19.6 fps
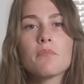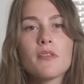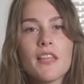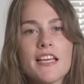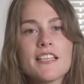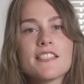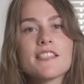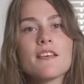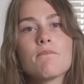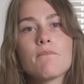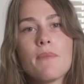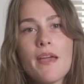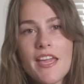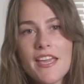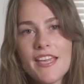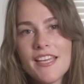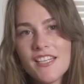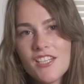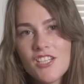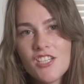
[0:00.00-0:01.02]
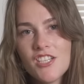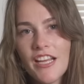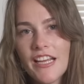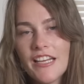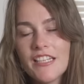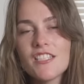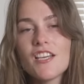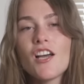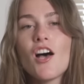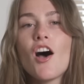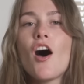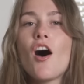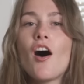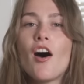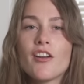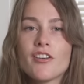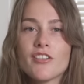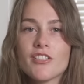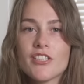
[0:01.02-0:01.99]
place a baking sheet
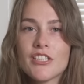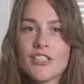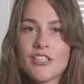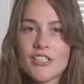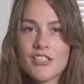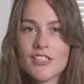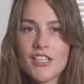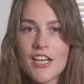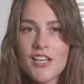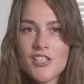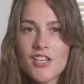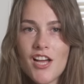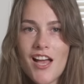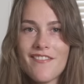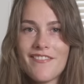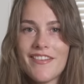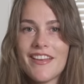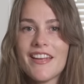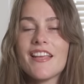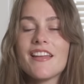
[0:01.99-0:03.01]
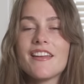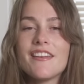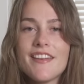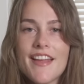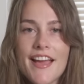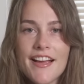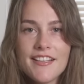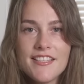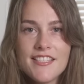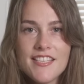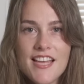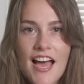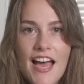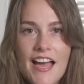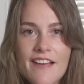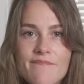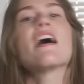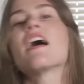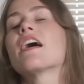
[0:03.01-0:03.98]
under your Dutch oven next time,